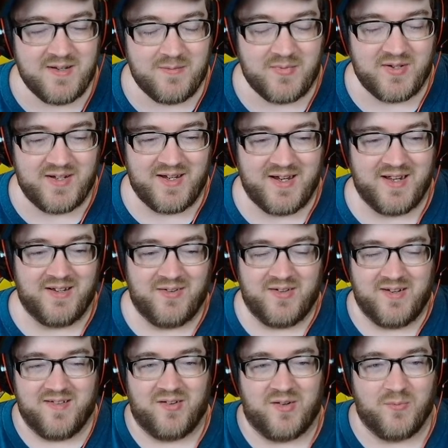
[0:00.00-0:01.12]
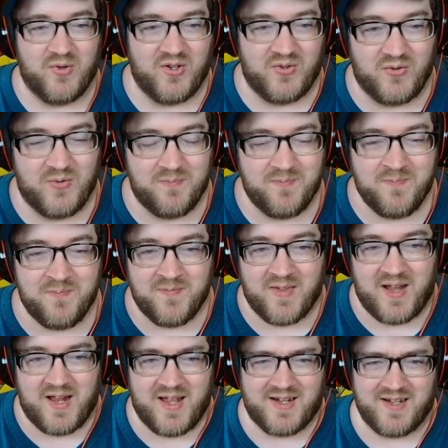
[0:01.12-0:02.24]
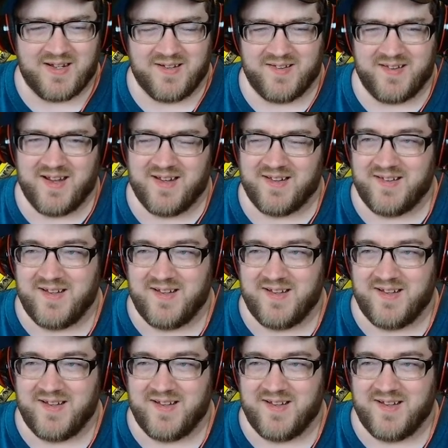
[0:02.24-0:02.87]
But yeah, no, it's looking pretty cool. I like it because yeah,